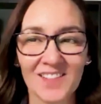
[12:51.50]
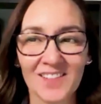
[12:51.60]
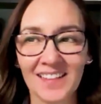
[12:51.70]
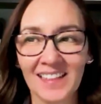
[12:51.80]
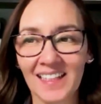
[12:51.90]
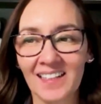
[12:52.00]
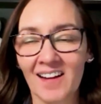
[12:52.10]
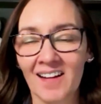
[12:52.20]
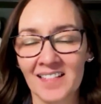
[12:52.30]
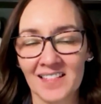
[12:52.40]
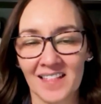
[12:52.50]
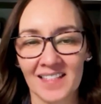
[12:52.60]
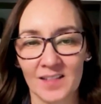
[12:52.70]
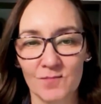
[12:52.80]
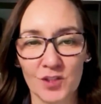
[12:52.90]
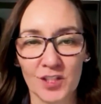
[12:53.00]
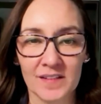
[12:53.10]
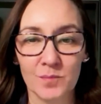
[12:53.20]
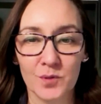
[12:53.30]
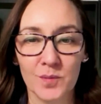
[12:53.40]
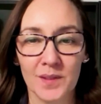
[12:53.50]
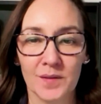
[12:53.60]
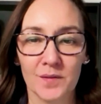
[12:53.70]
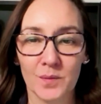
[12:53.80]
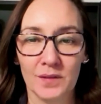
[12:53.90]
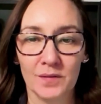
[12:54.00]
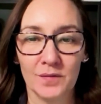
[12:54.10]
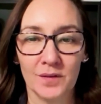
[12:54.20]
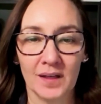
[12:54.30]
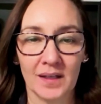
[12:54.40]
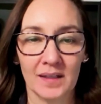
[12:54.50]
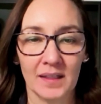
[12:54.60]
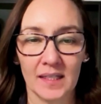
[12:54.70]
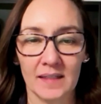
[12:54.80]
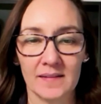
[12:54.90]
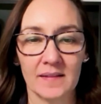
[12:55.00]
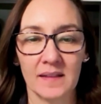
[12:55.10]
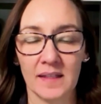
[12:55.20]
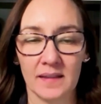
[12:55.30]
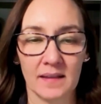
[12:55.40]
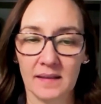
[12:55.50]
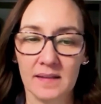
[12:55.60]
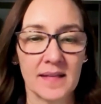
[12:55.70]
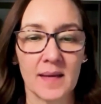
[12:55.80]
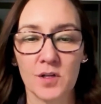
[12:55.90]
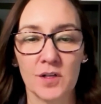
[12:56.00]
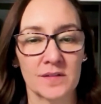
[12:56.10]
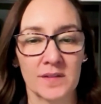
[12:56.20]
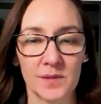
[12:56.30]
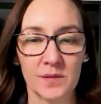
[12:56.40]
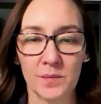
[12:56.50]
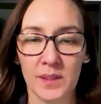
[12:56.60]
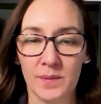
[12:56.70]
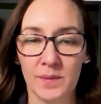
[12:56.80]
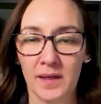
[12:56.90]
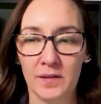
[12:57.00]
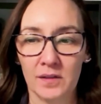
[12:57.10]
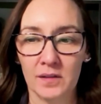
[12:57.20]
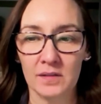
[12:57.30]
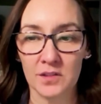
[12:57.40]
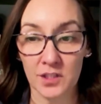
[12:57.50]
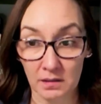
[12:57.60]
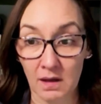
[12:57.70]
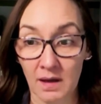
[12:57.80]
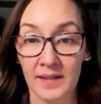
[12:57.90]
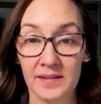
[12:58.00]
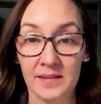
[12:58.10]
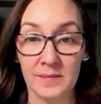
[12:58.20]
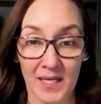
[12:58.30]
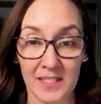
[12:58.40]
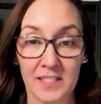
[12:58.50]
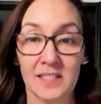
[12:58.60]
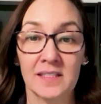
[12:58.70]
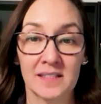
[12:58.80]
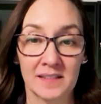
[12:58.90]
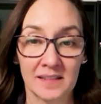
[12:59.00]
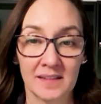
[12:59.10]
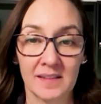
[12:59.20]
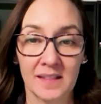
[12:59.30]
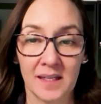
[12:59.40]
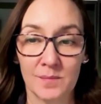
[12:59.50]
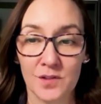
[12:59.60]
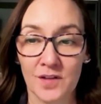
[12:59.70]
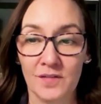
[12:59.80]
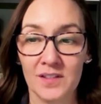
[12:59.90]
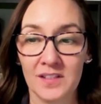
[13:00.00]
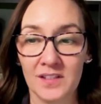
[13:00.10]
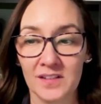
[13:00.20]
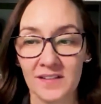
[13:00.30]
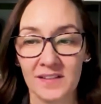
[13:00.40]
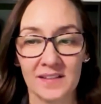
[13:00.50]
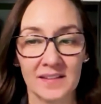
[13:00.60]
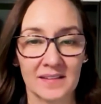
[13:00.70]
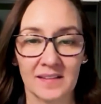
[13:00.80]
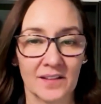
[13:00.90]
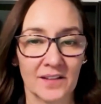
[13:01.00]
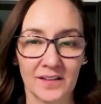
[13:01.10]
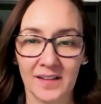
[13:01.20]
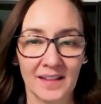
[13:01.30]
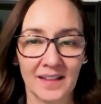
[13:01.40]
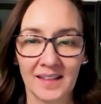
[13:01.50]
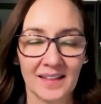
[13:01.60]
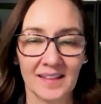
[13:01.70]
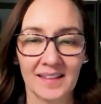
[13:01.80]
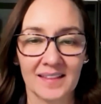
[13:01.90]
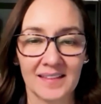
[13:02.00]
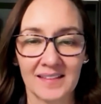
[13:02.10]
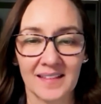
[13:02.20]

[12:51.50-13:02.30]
really, in hindsight, seems so simple because it's the same concepts that we apply to clients and patients and service users. So it's